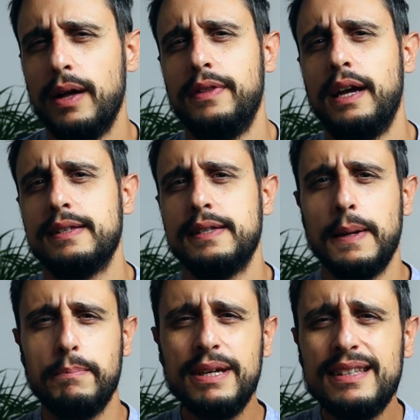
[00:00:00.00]
about that.
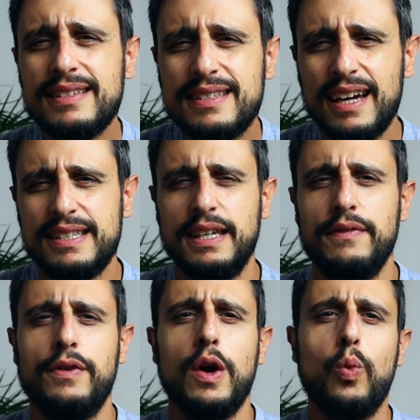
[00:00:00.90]
Be
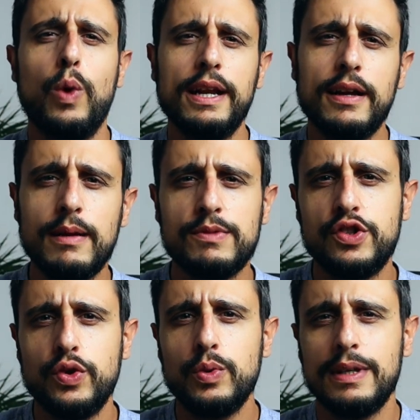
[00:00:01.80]
decisive when it comes
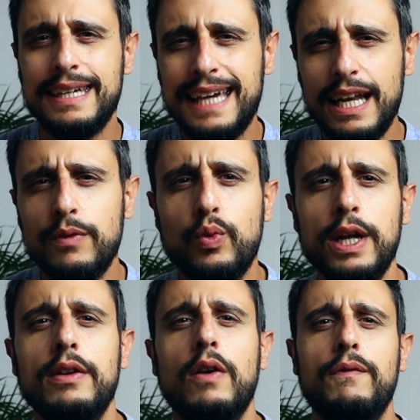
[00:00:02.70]
to getting
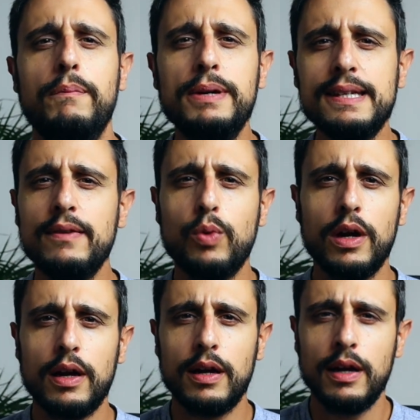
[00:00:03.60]
rid of busy
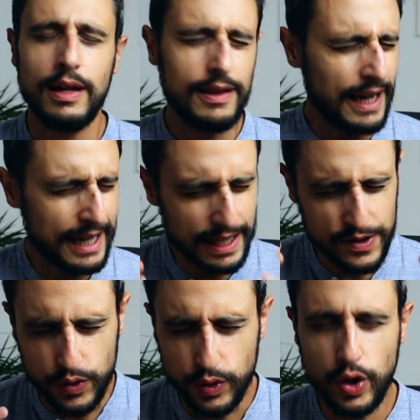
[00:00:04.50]
work that
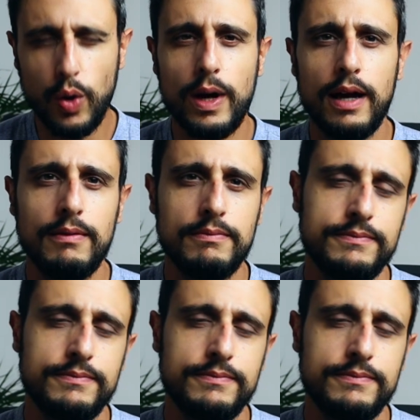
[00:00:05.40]
gets you nowhere.